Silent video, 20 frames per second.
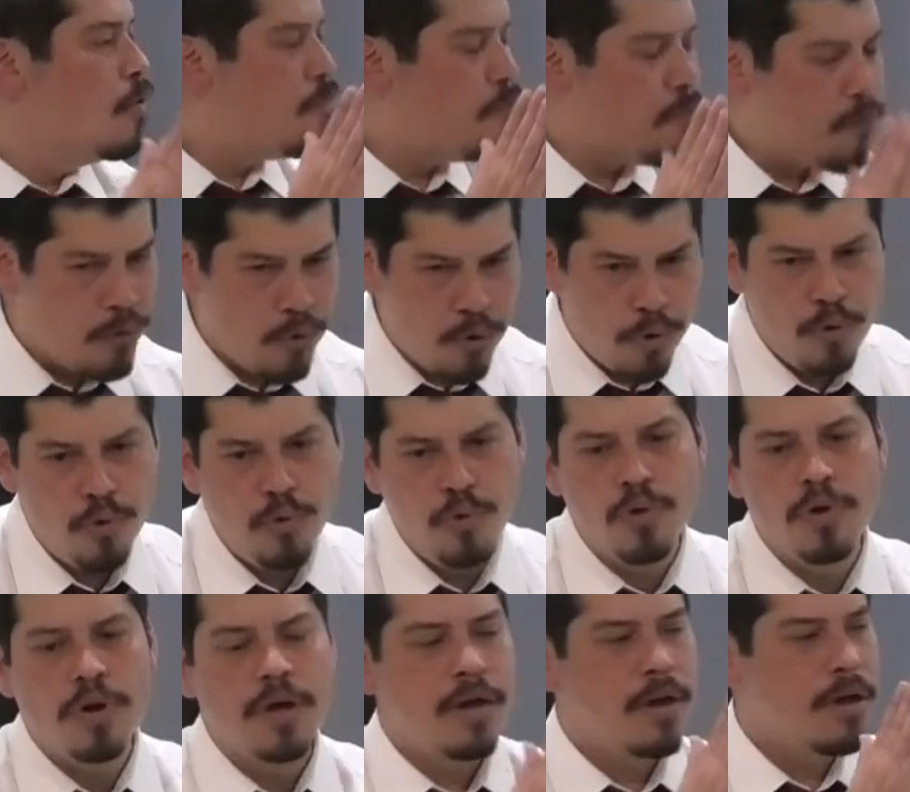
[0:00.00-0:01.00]

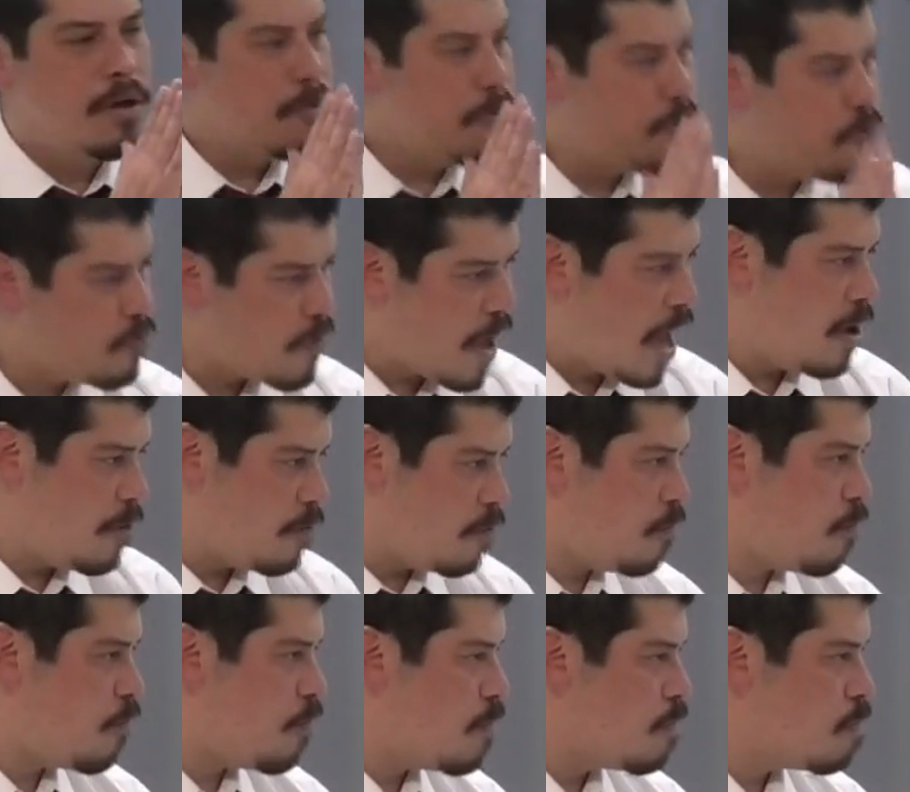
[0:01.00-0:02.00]
Through
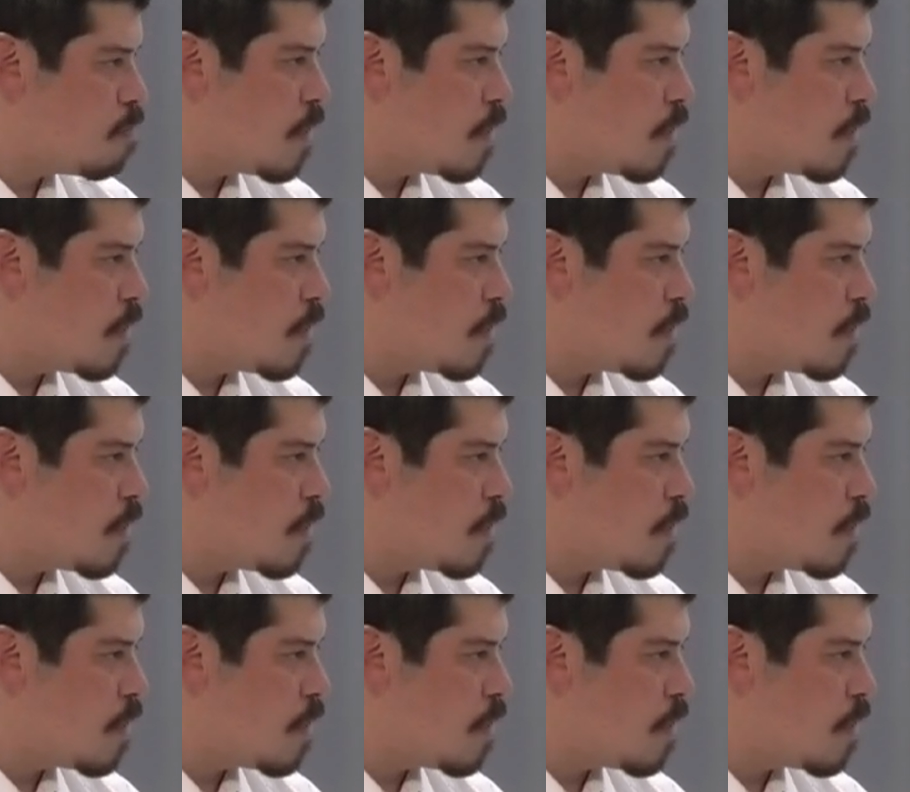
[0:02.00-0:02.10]
faith.